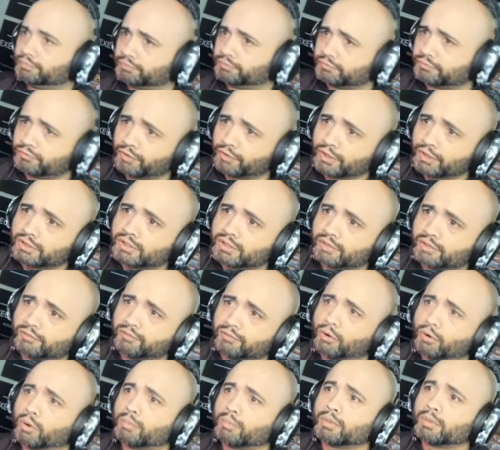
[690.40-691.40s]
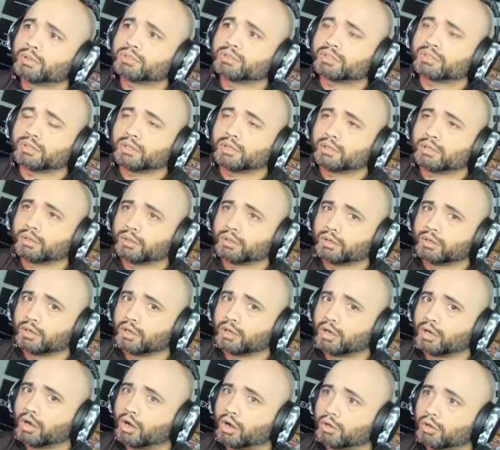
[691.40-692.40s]
first and foremost,
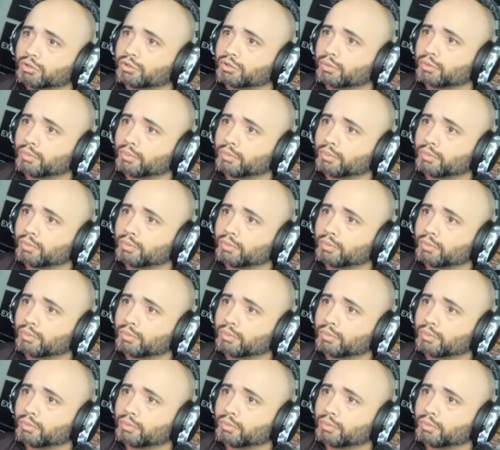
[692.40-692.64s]
also